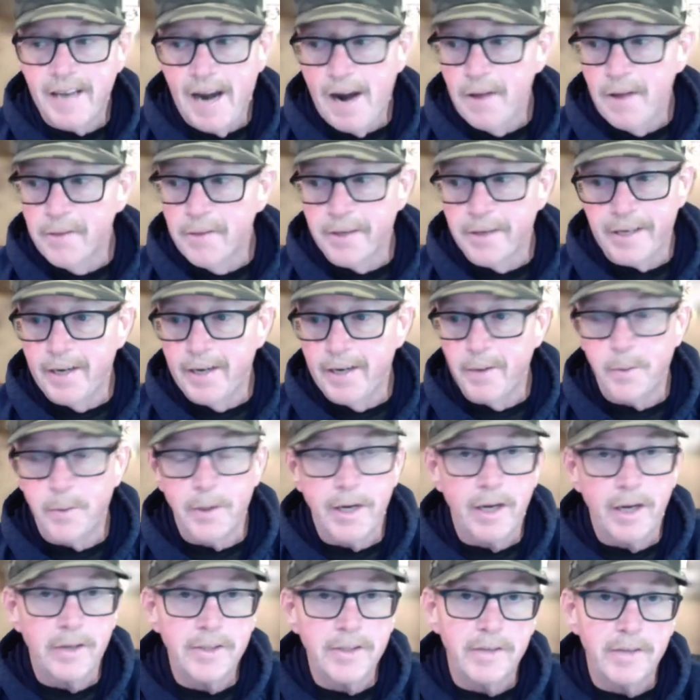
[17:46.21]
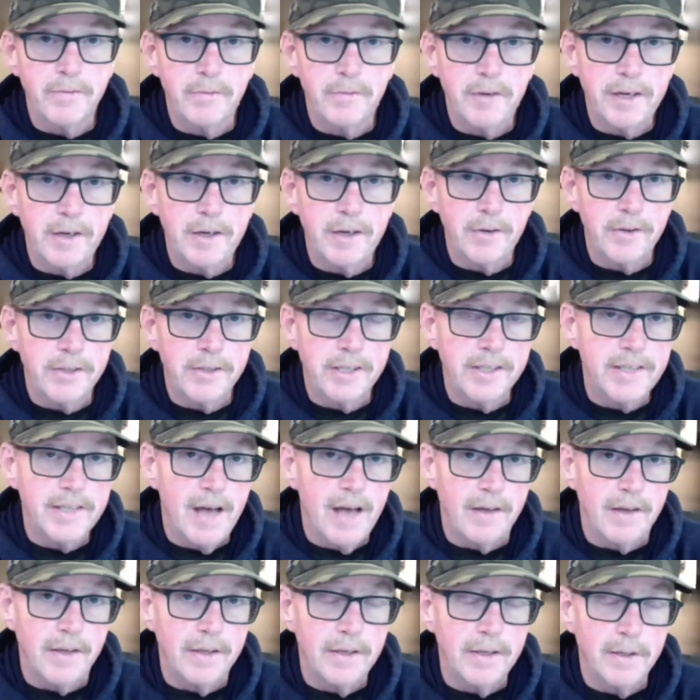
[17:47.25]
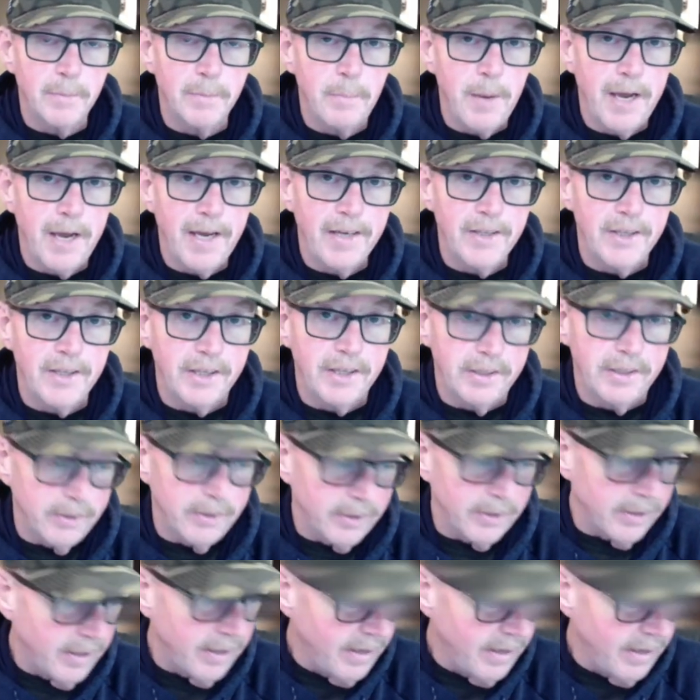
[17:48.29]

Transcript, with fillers: I don't think anyone else can figure things out in the page either.